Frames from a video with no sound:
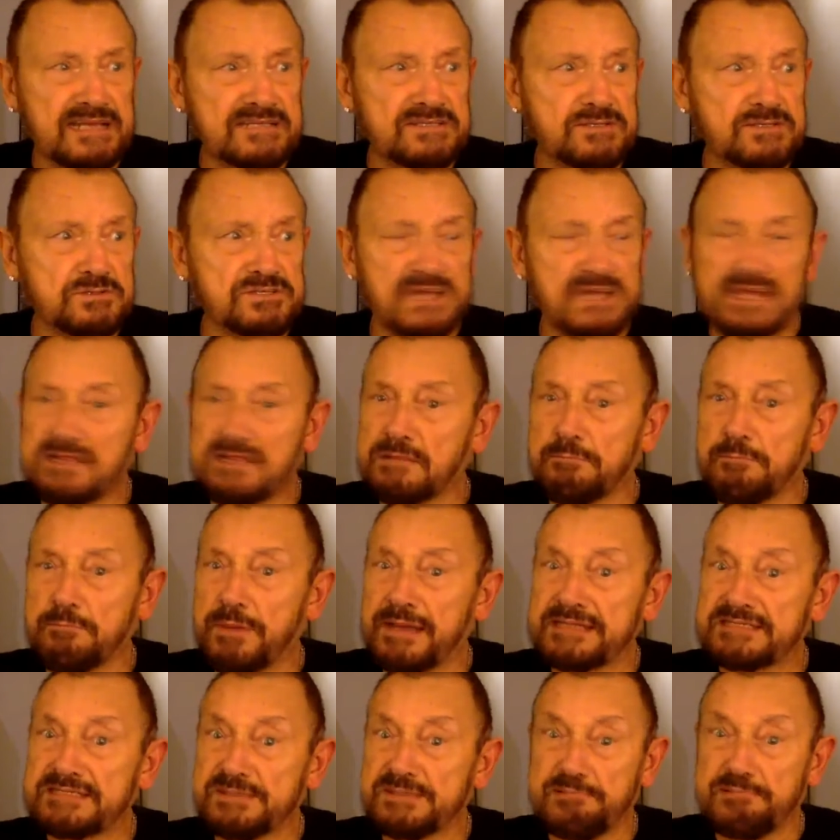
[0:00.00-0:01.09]
to take them by
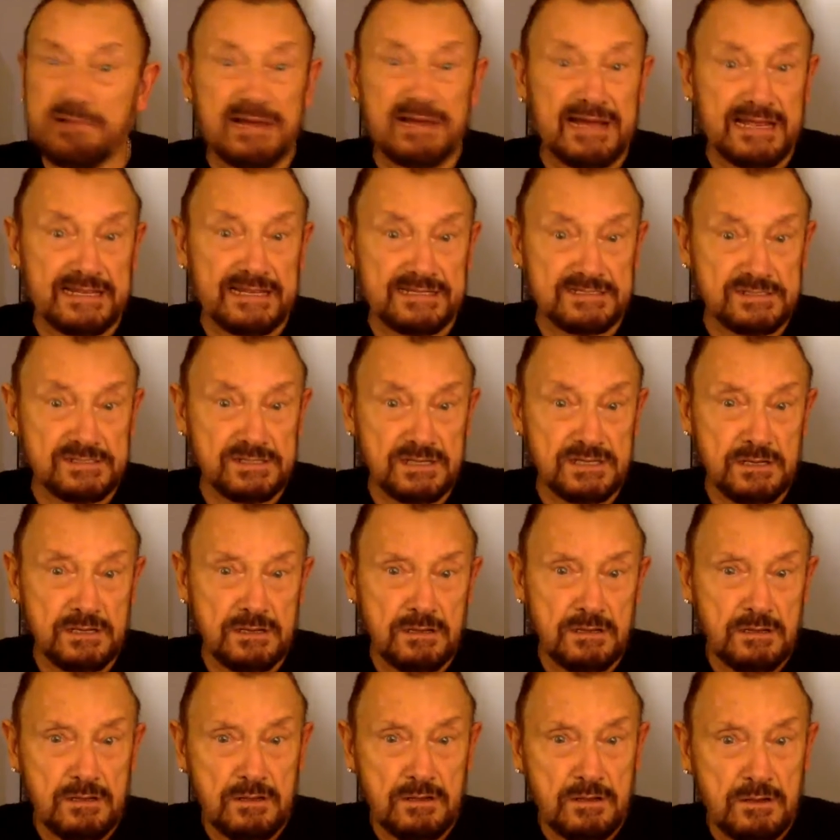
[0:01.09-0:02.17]
surprise,
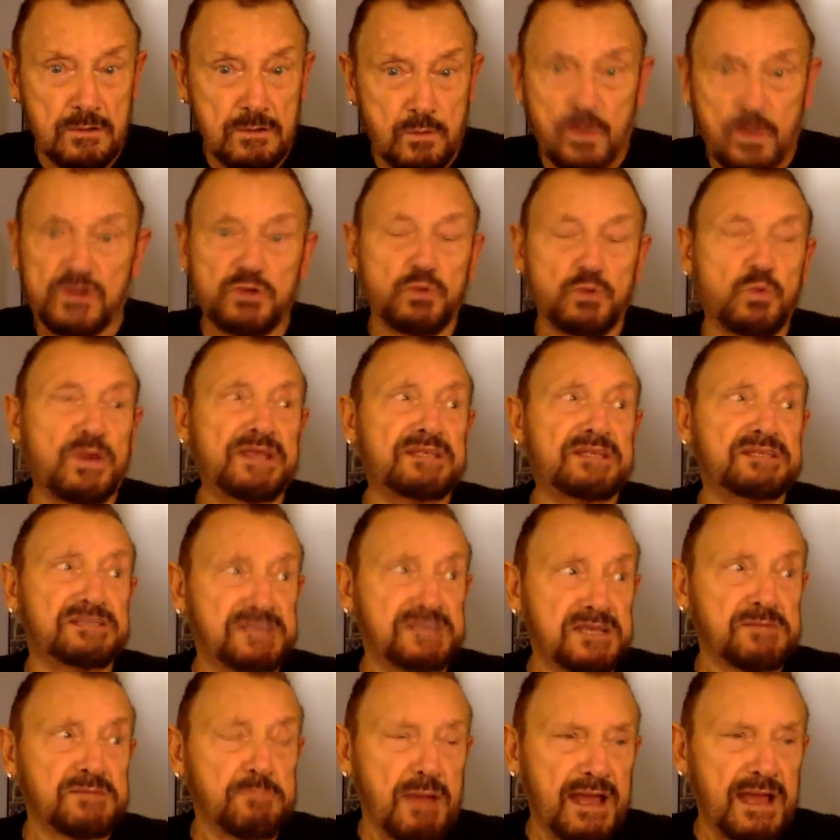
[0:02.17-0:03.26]
which we
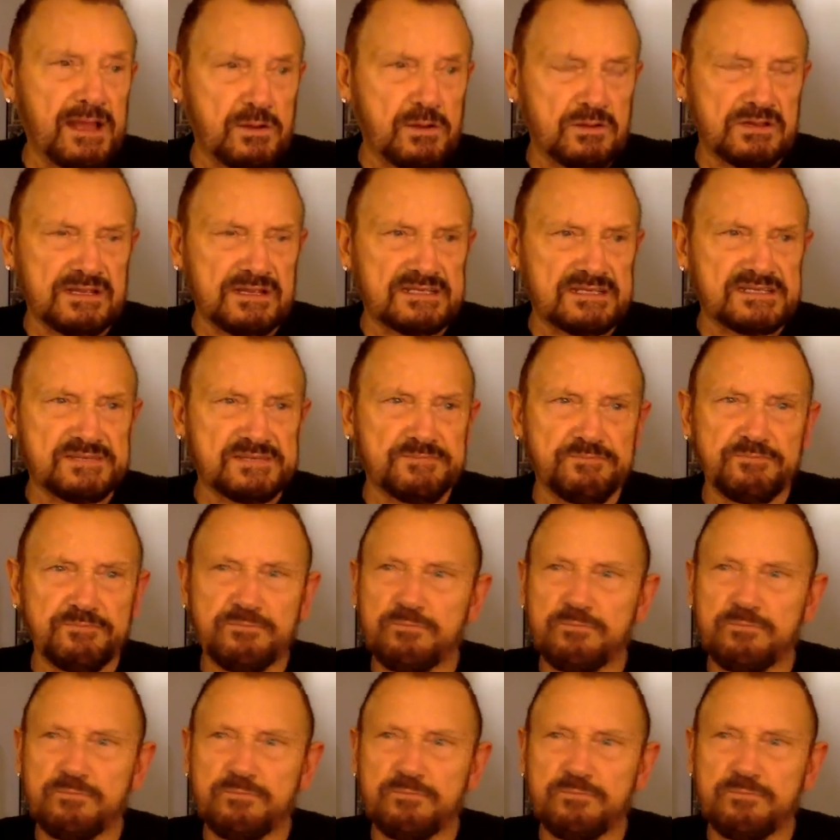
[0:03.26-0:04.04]
did, my goodness.